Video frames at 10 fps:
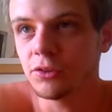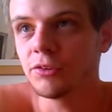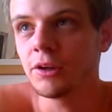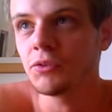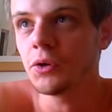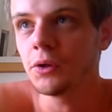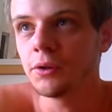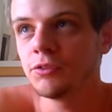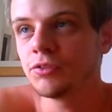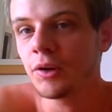Because obviously I've got to
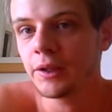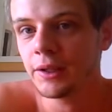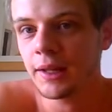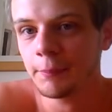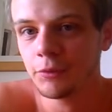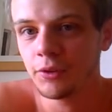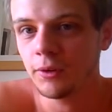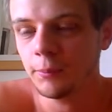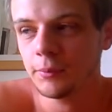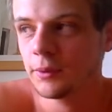find a
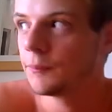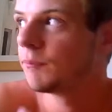laptop,